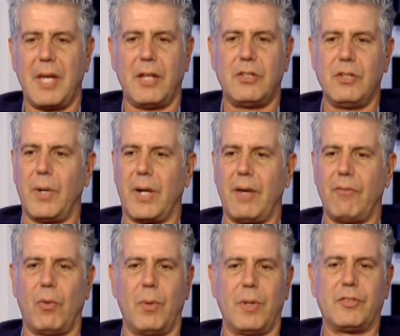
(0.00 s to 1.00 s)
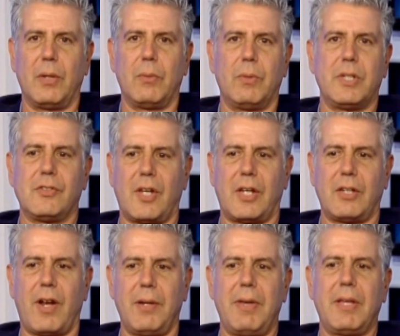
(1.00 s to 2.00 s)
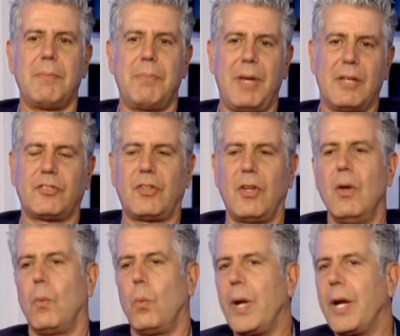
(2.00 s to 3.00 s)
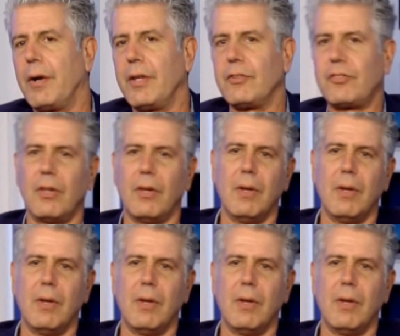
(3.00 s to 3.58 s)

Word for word: I do what I've always done, which is I try to make the best, weirdest,